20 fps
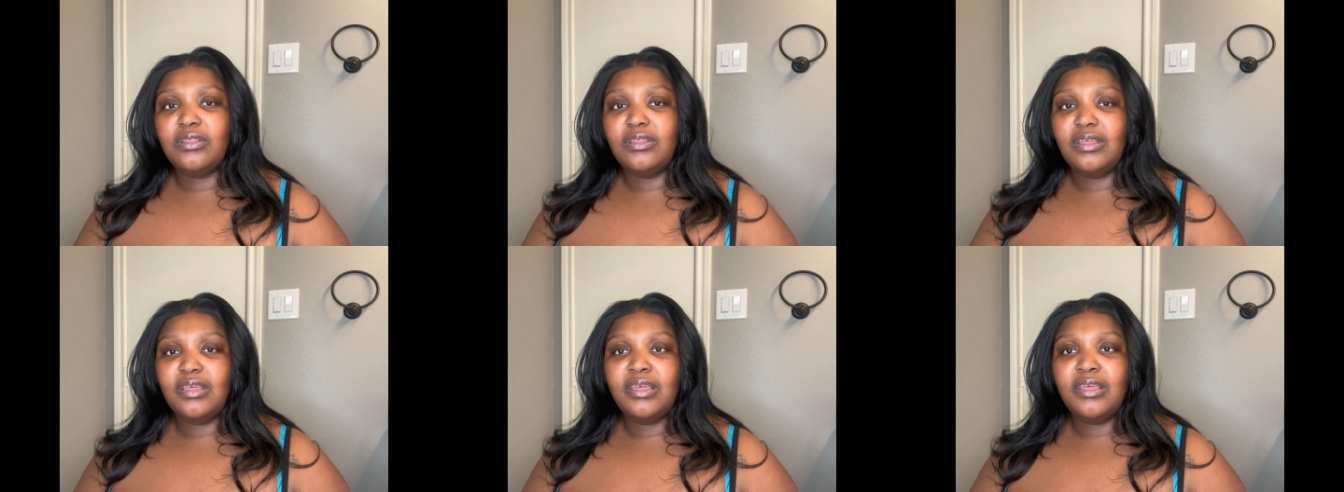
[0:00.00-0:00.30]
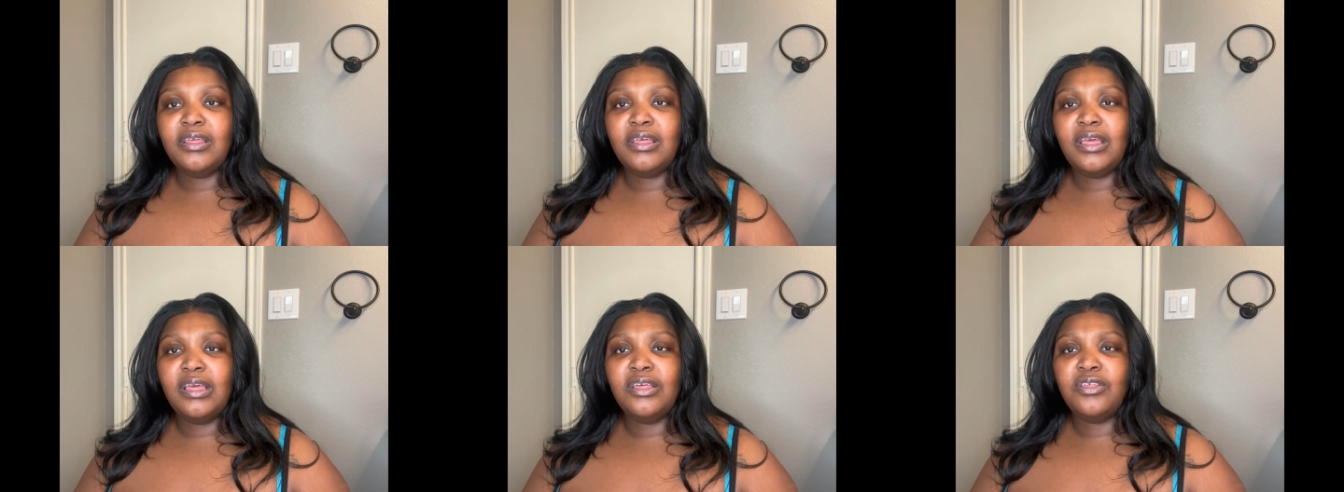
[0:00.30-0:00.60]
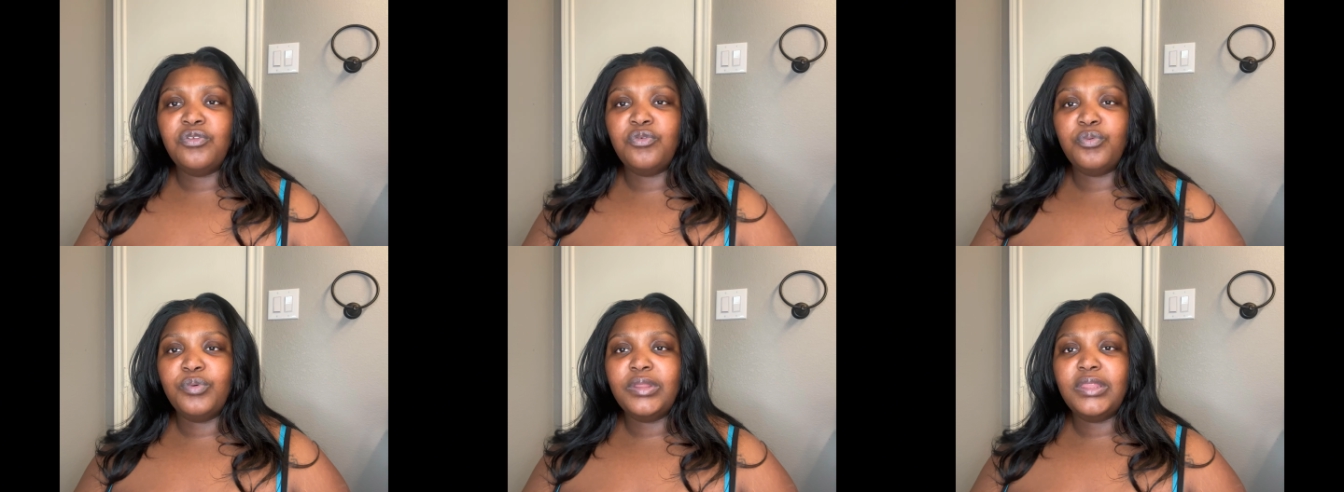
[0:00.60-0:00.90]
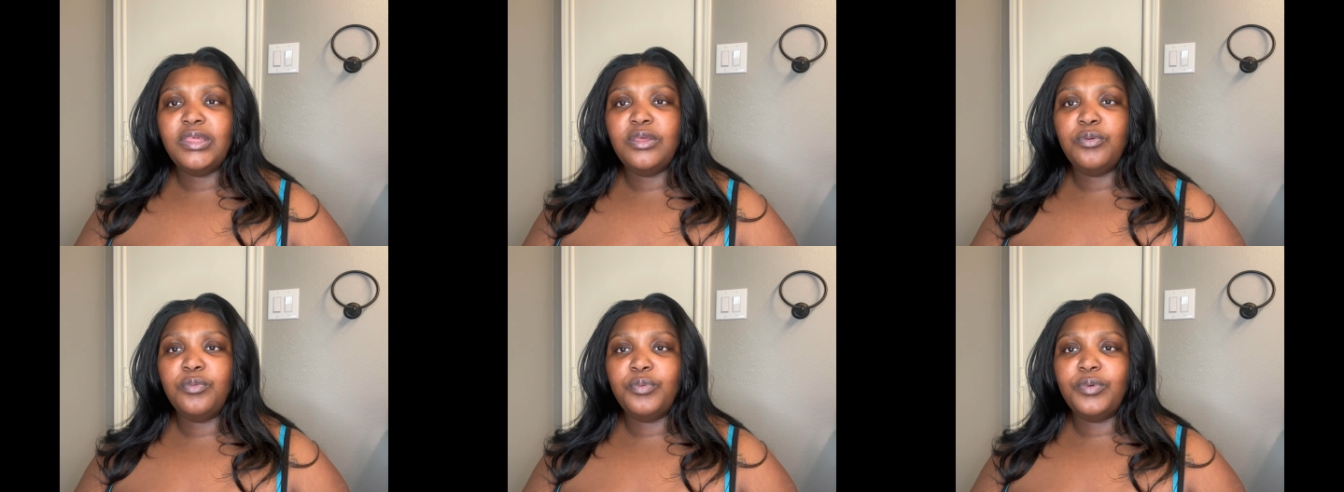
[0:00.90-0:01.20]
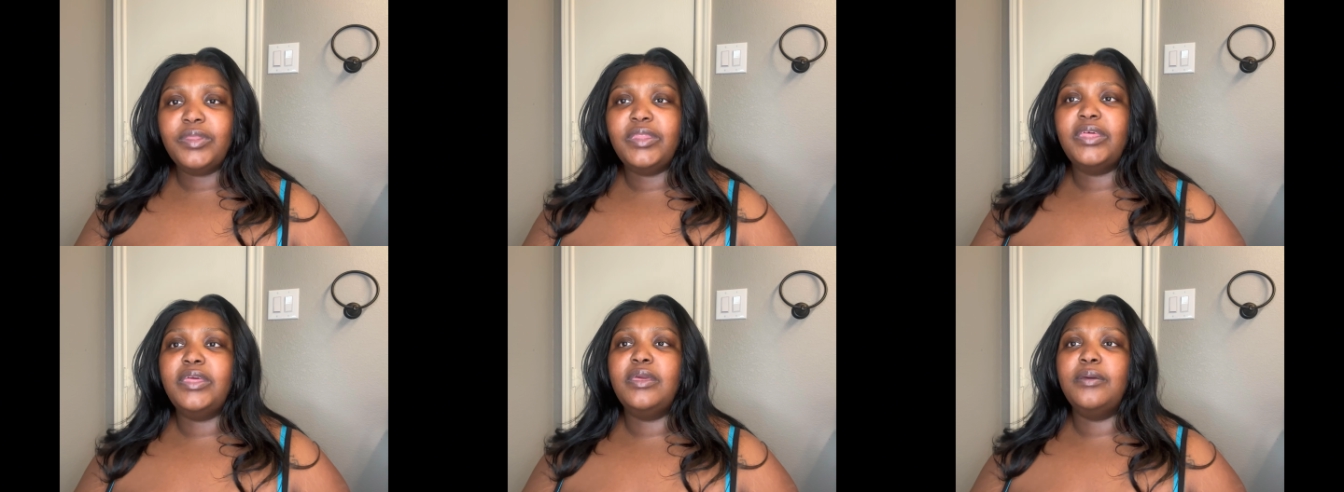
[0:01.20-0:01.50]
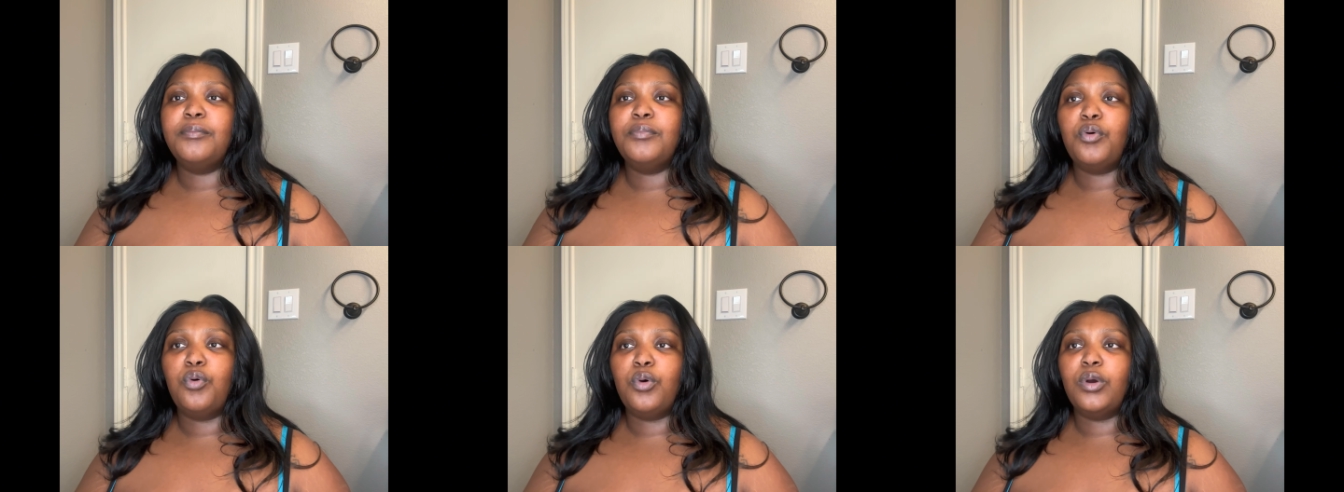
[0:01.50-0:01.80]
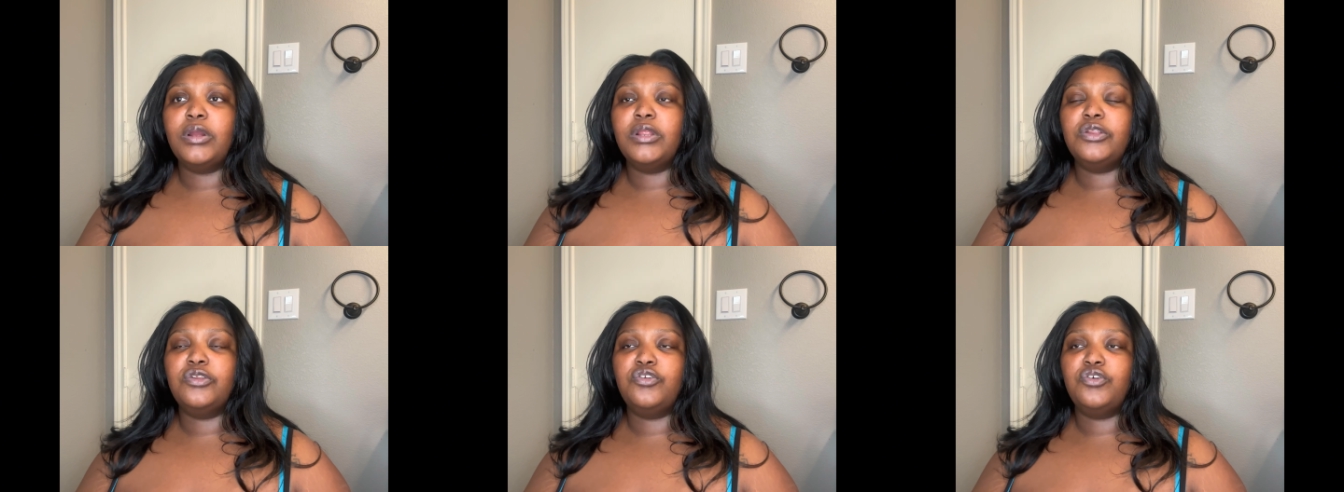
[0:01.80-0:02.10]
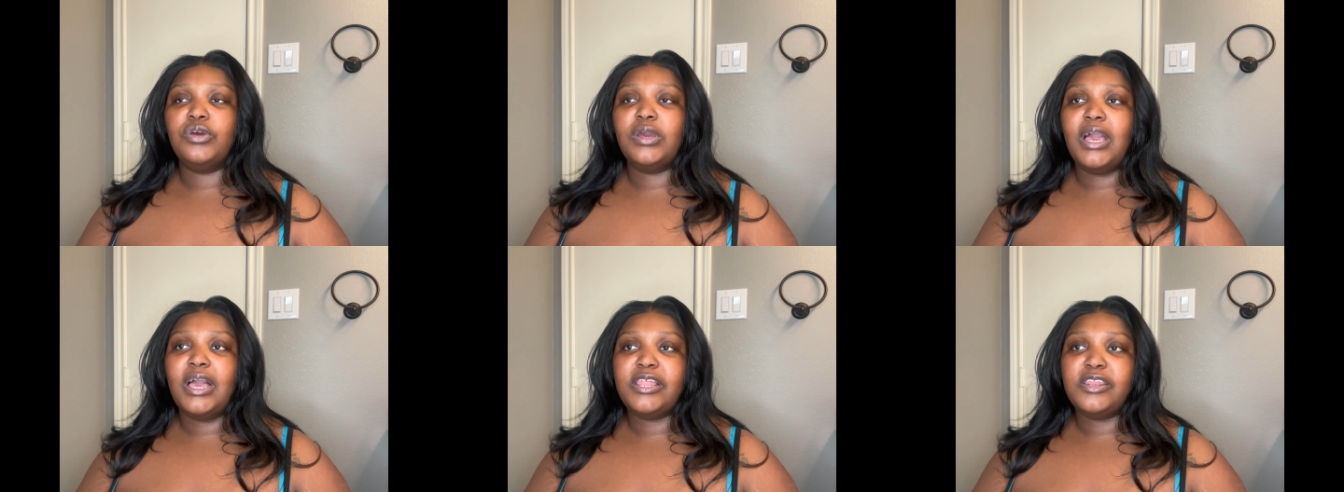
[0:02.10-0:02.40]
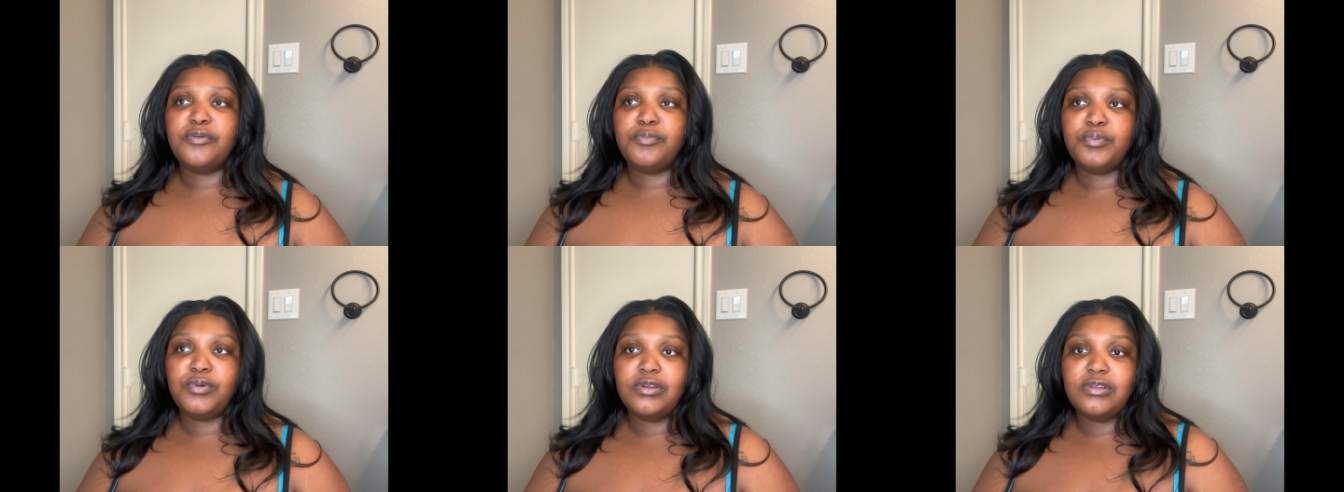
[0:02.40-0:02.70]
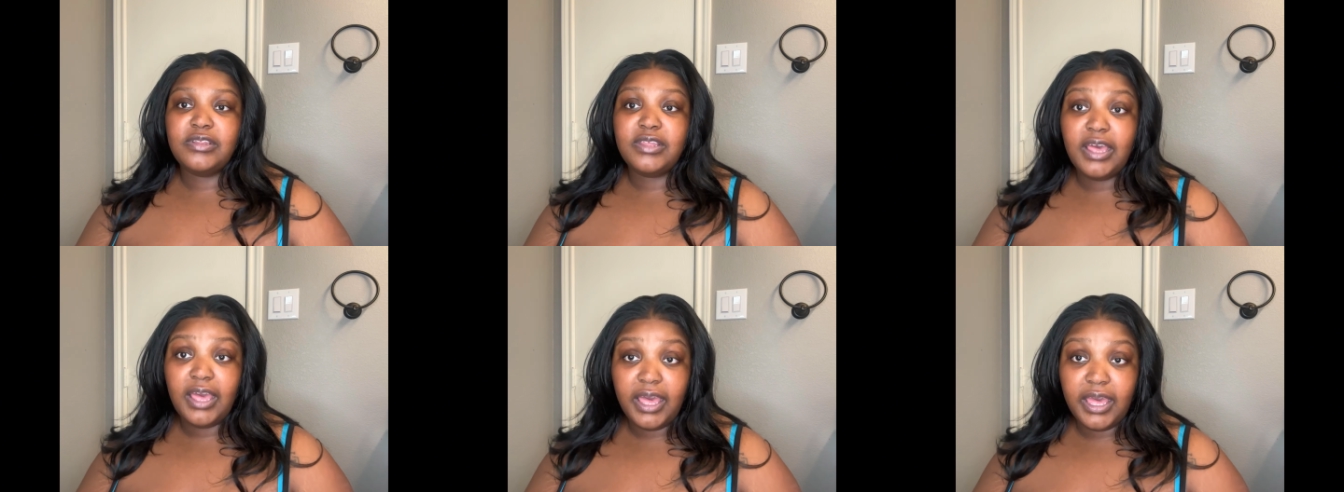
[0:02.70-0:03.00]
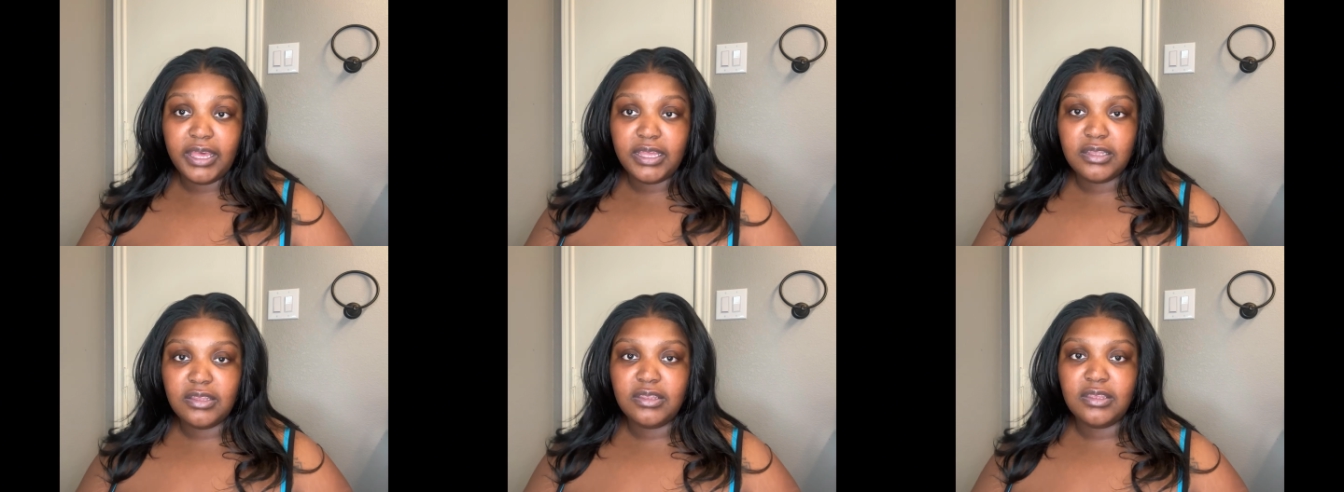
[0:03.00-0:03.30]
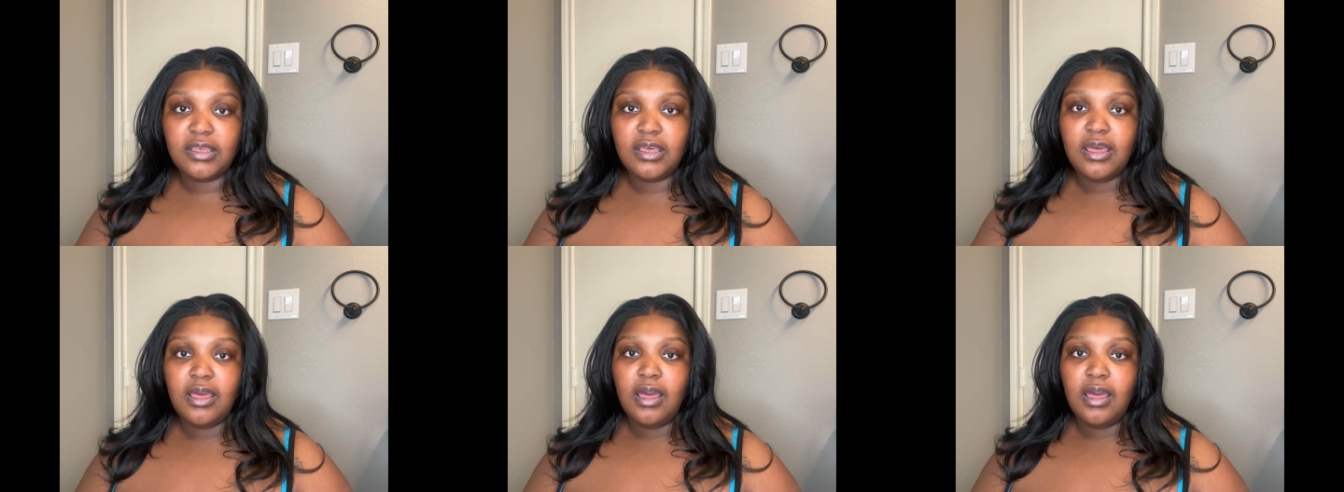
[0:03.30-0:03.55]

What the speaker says: it's really, really important to kind of protect